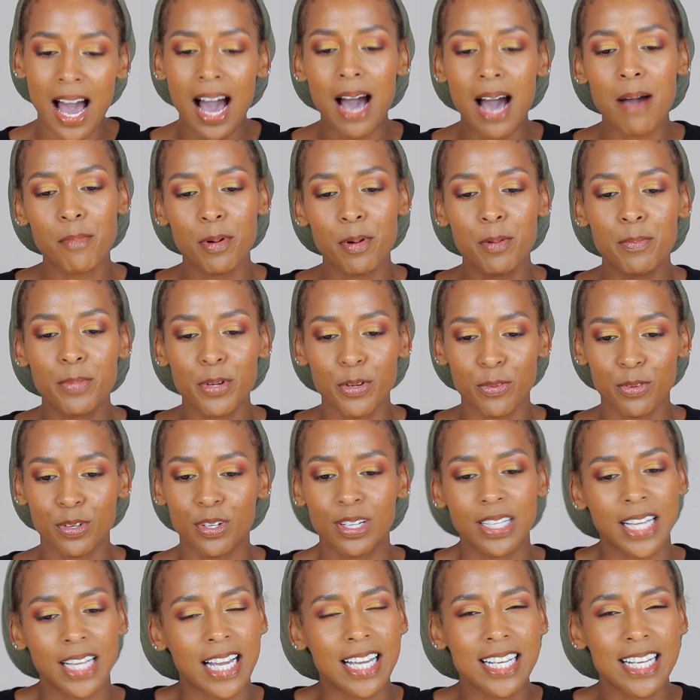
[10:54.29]
I'm gonna be
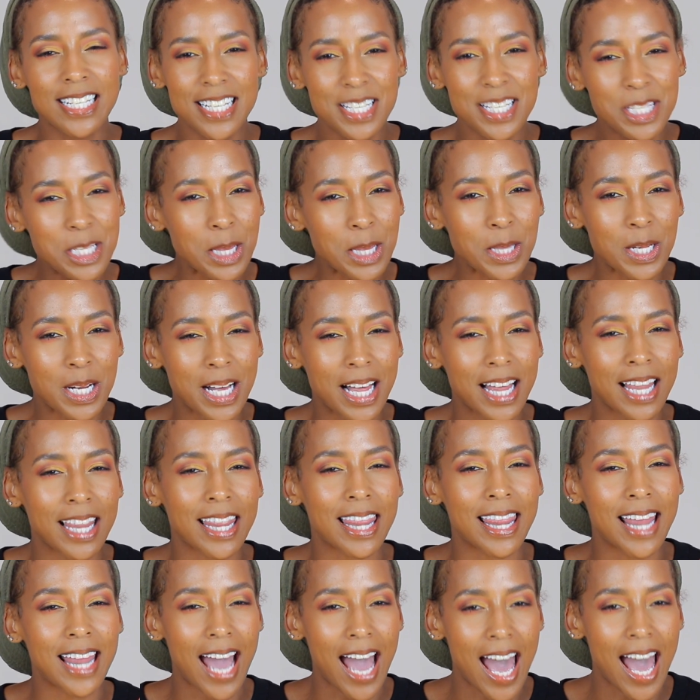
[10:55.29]
real, like it doesn't look
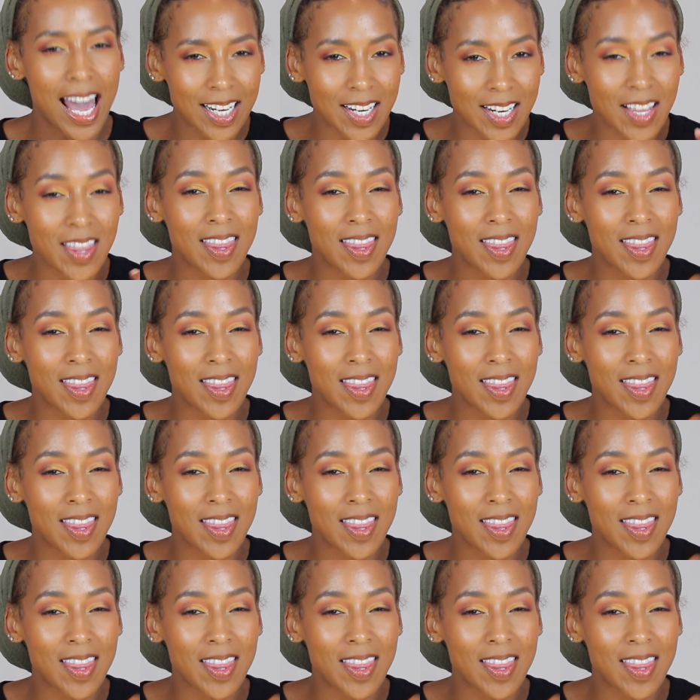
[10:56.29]
that,